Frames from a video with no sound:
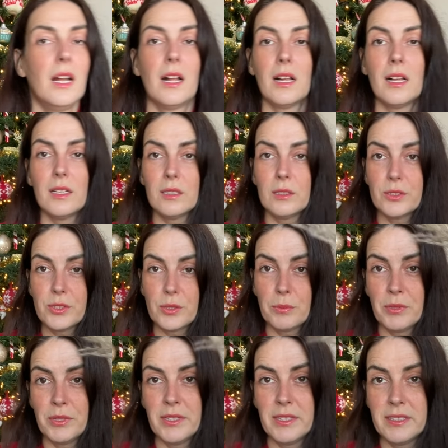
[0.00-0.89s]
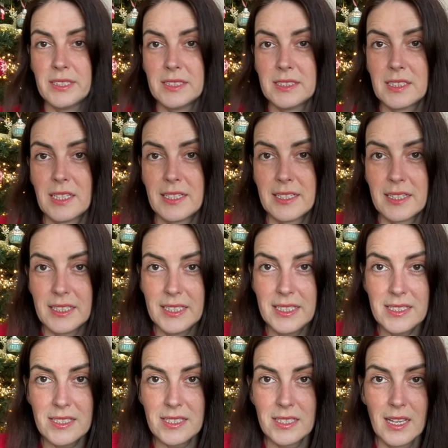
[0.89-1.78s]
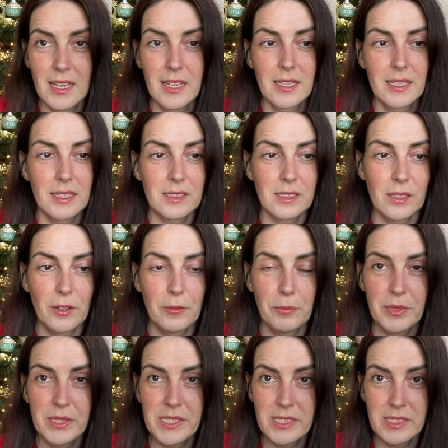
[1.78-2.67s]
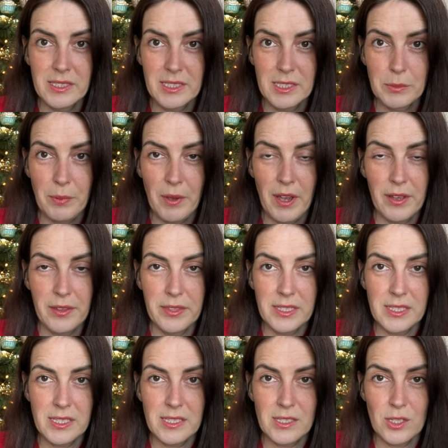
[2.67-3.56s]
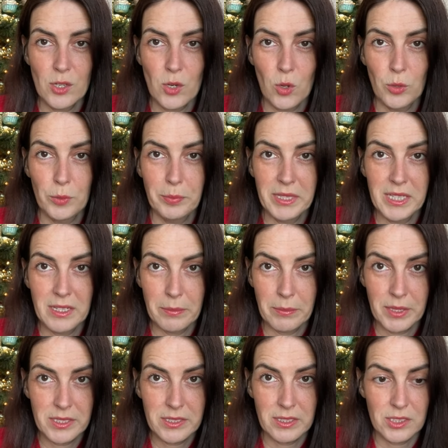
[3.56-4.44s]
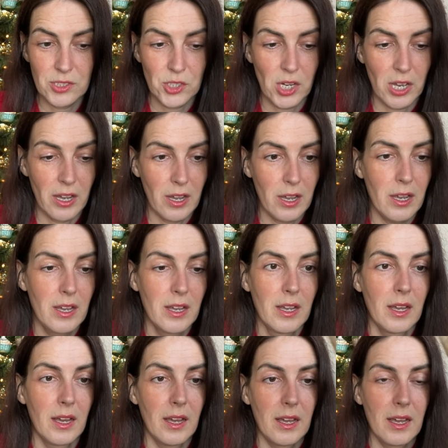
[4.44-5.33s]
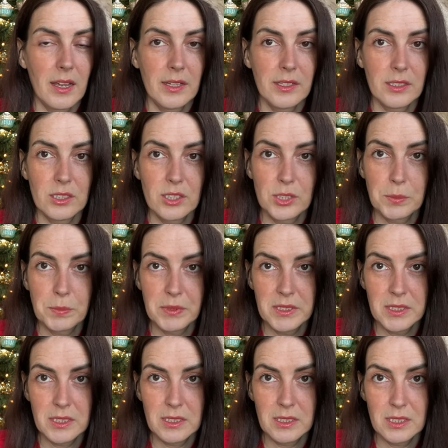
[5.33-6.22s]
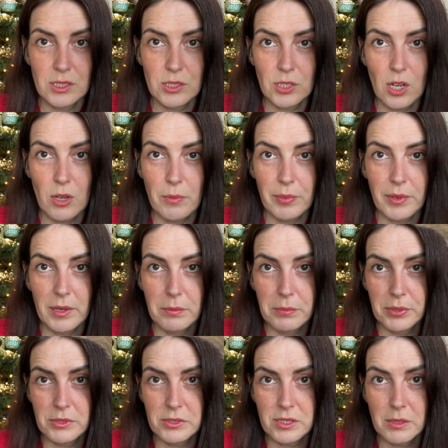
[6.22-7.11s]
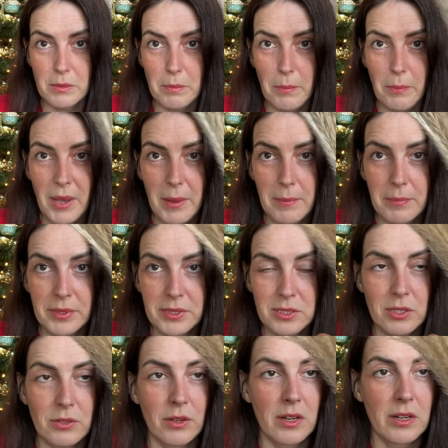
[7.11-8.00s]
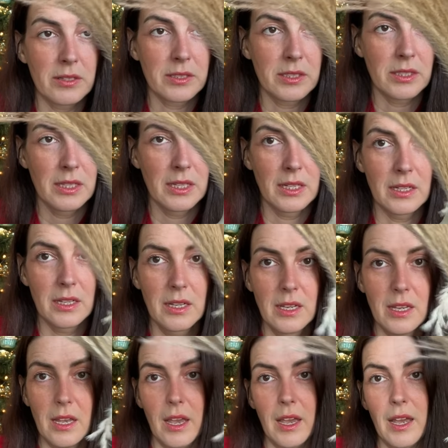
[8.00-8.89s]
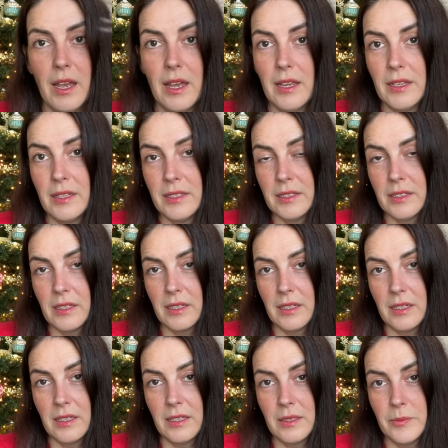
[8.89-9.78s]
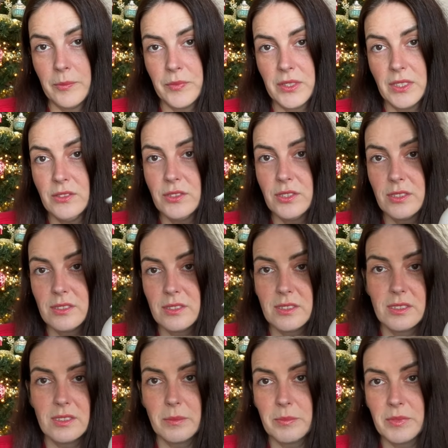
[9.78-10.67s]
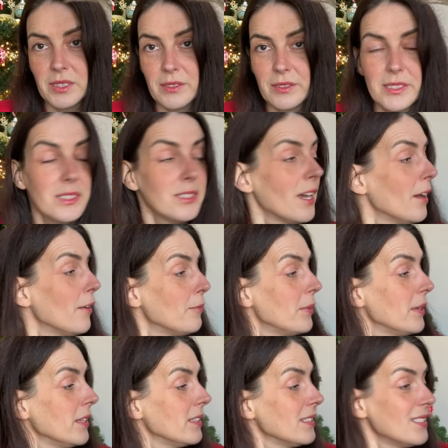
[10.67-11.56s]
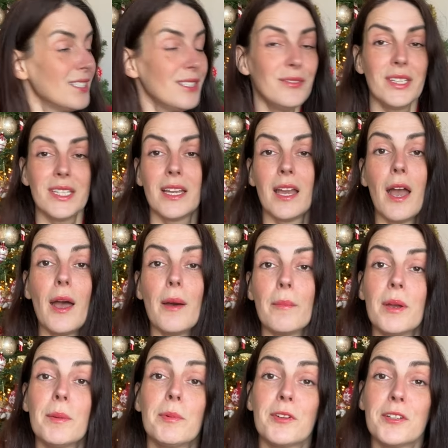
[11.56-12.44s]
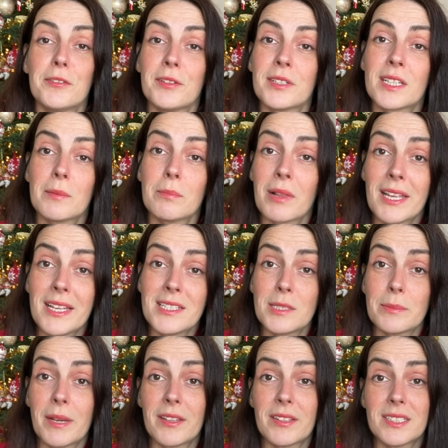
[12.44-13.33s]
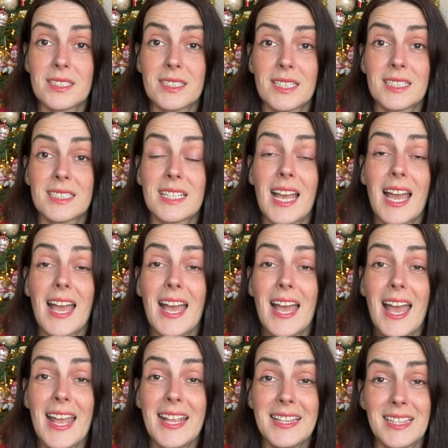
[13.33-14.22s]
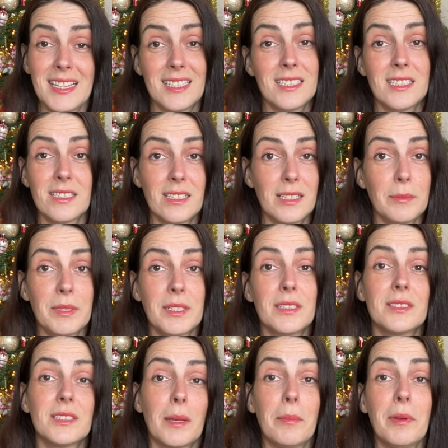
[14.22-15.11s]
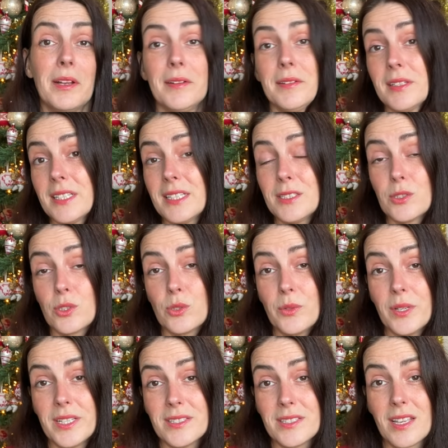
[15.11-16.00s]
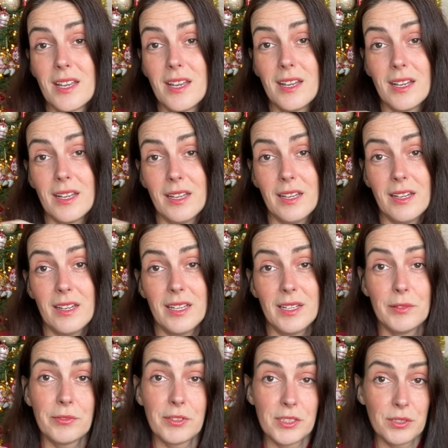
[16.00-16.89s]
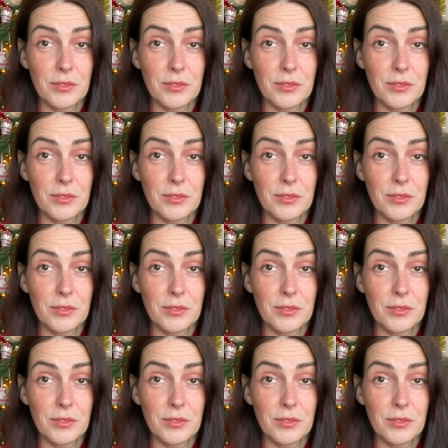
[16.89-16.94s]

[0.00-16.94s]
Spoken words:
also print things like this. So I've printed this part. This is an old peanut butter jar, and I just printed this top and put some pampas grass in it. And it's just something nice to have by the TV. My boyfriend complains about this thing endlessly because apparently it's always in front